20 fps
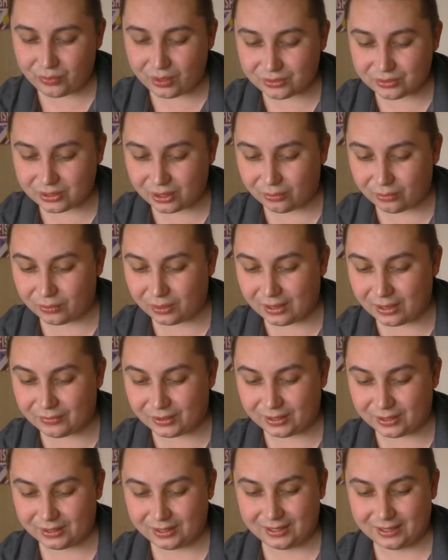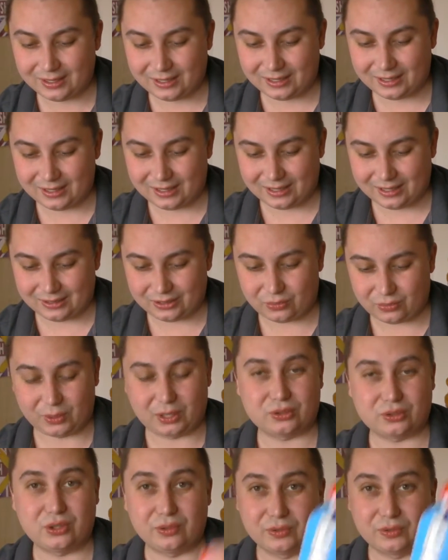So we'll have a... So we
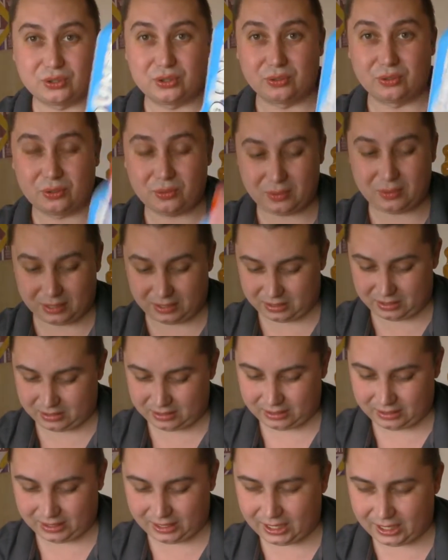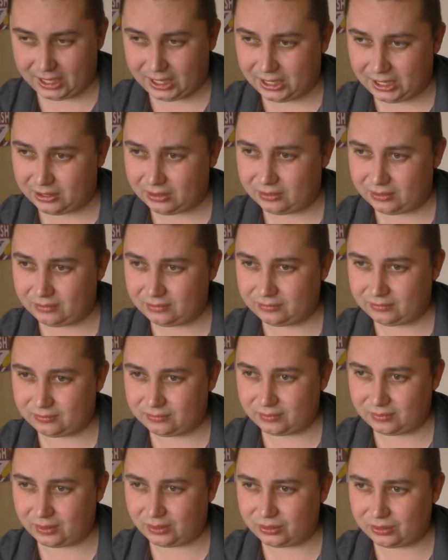got two for £2 in
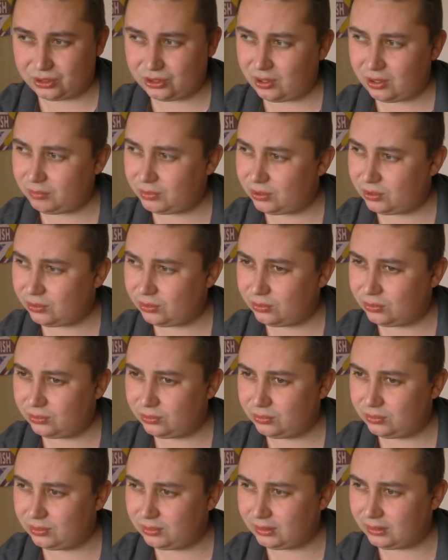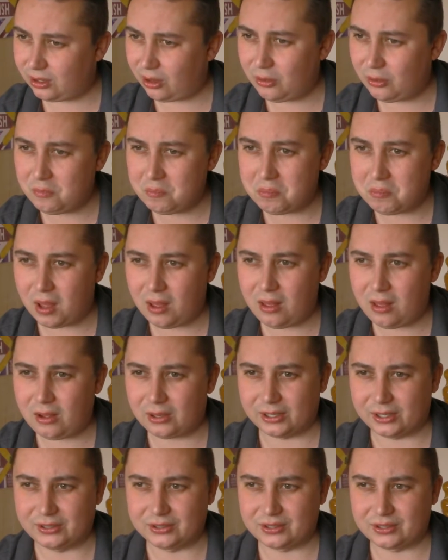a shop called Home
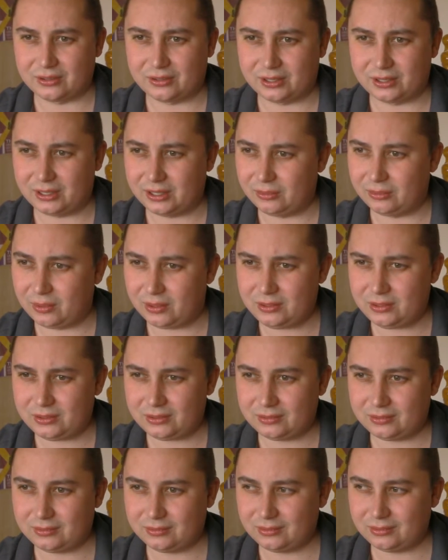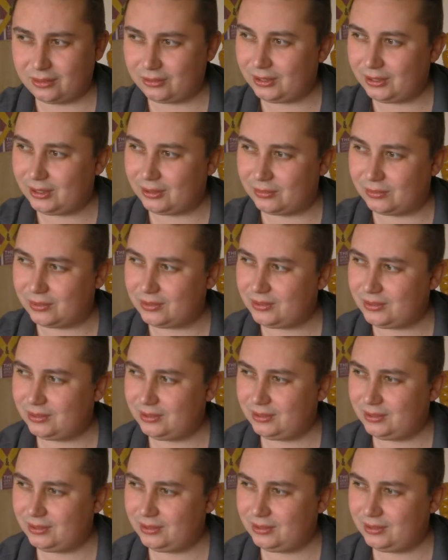Bargains, I think it was, yeah.